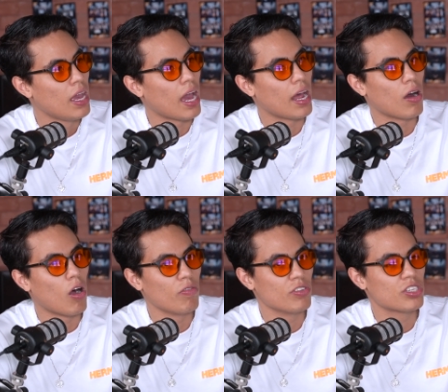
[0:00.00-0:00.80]
And
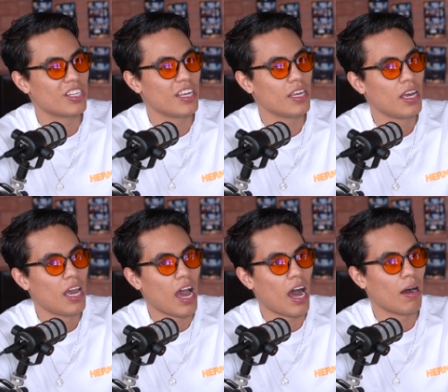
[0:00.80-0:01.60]
obviously,
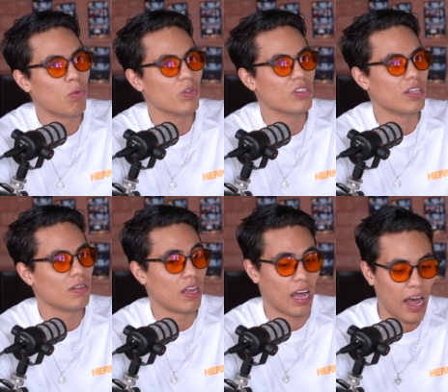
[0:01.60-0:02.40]
I will,
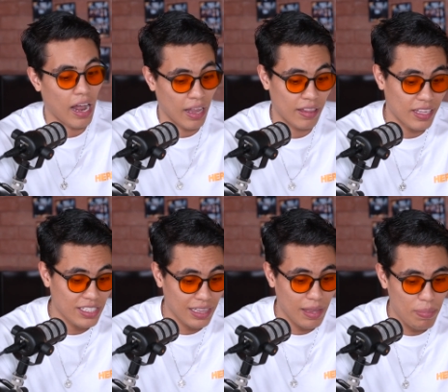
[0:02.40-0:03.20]
at
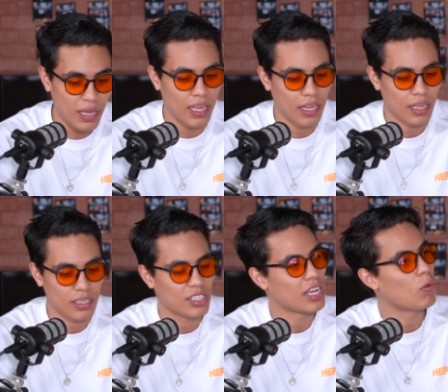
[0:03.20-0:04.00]
least at the beginning,
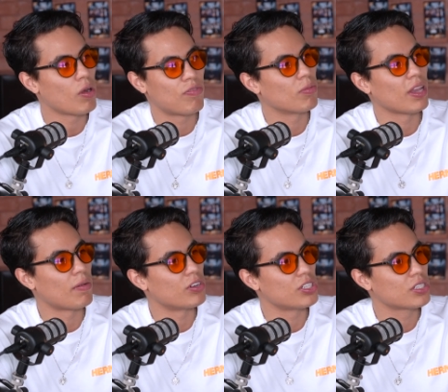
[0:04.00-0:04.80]
stay away from
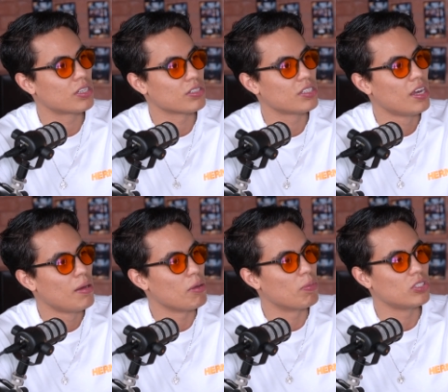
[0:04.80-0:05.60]
leverage, because
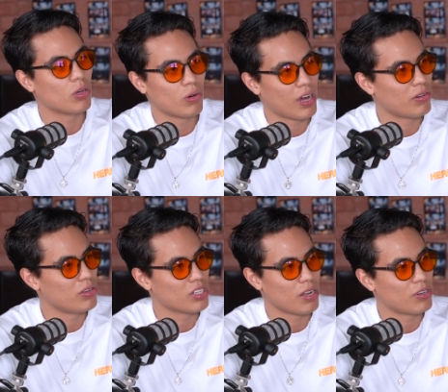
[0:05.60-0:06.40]
people don't know how to
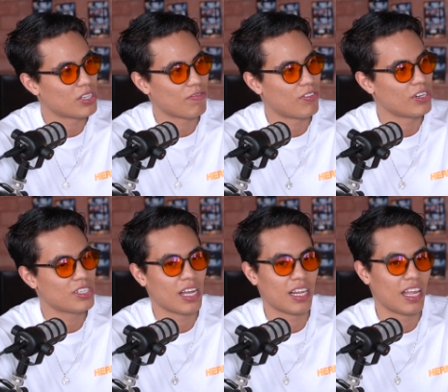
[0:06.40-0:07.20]
use leverage at
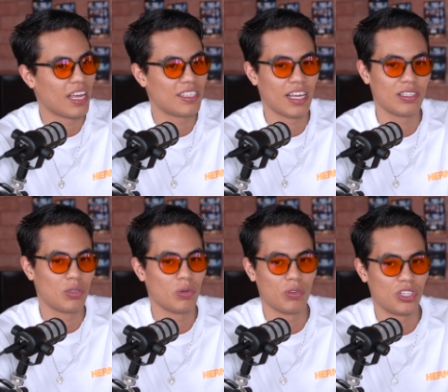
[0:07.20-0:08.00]
first, and they tend
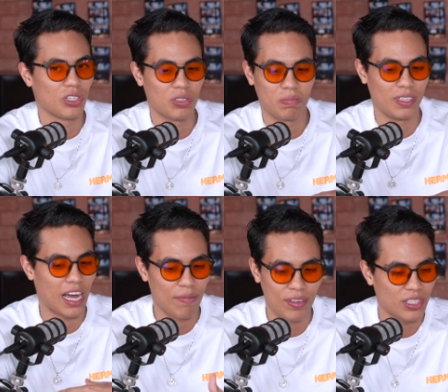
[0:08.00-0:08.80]
to just
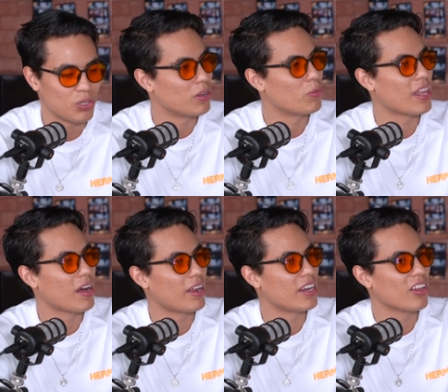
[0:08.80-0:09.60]
dive into it
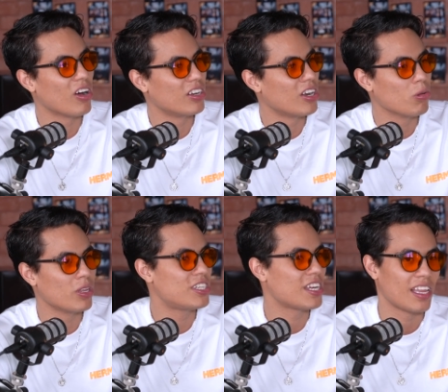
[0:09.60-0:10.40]
without any
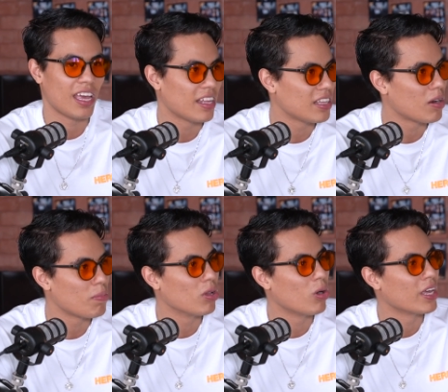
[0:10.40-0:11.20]
knowledge, and they ended
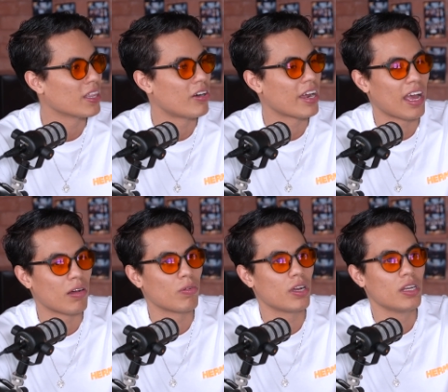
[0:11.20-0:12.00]
up blowing their
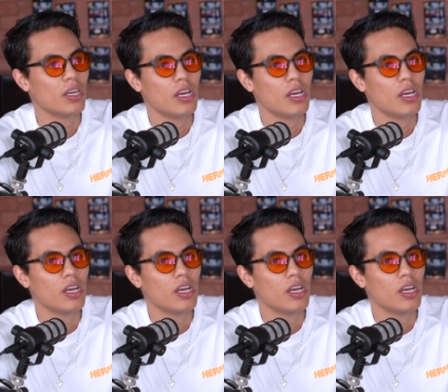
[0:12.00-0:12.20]
account, right?